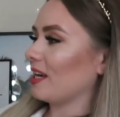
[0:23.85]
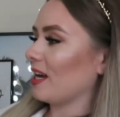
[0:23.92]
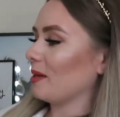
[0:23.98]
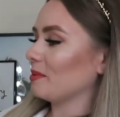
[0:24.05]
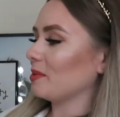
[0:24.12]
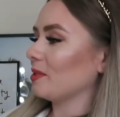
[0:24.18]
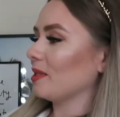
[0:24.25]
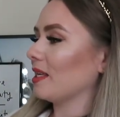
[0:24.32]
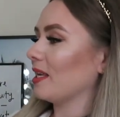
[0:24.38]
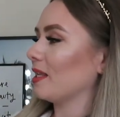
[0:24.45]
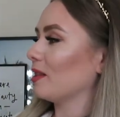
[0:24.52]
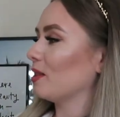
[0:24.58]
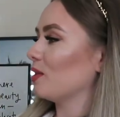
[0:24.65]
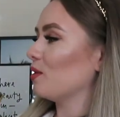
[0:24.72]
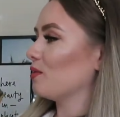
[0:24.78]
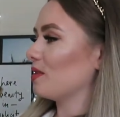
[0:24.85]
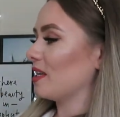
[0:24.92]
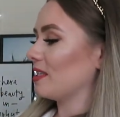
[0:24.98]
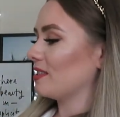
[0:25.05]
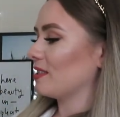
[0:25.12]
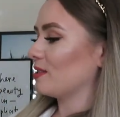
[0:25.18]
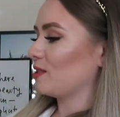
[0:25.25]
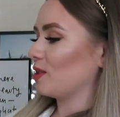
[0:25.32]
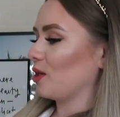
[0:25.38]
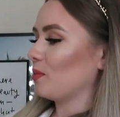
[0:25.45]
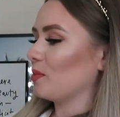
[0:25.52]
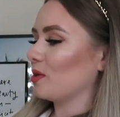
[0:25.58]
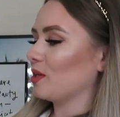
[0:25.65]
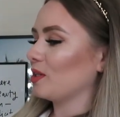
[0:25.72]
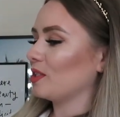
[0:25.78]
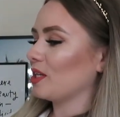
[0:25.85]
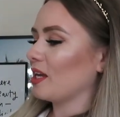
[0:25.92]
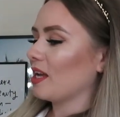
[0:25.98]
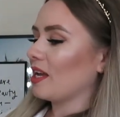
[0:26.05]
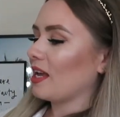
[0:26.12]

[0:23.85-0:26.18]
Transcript: I absolutely love this so much.